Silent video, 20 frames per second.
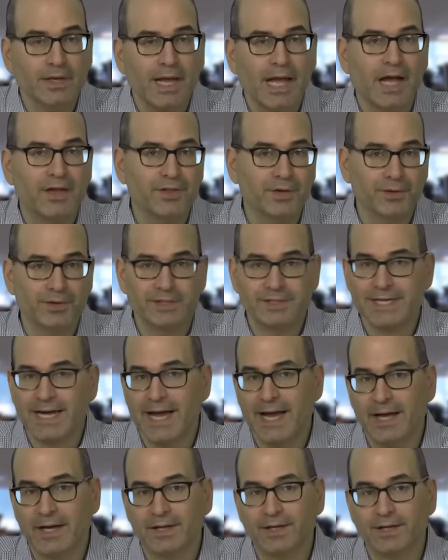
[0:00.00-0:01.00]
how they're going to
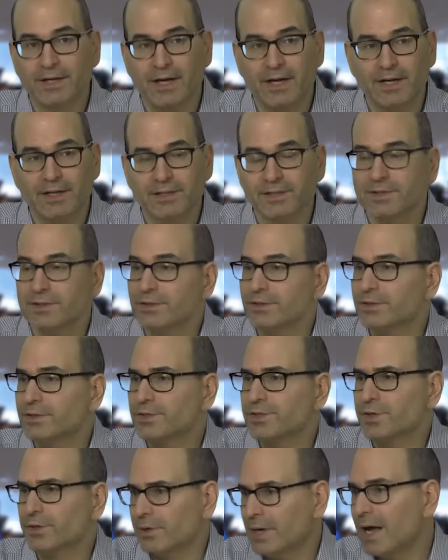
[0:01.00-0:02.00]
attack uh,
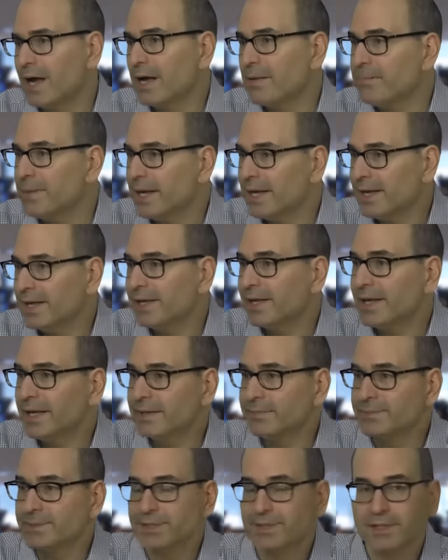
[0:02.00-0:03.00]
certain high beta
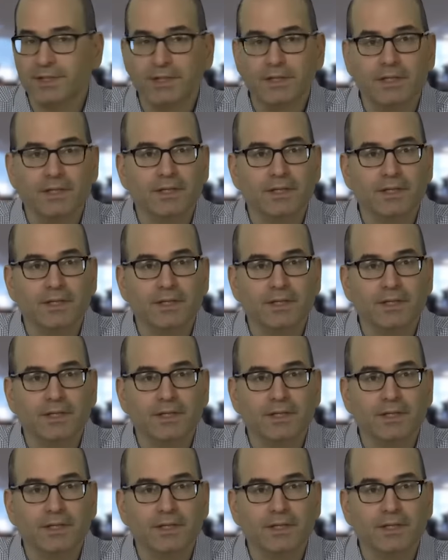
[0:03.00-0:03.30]
names.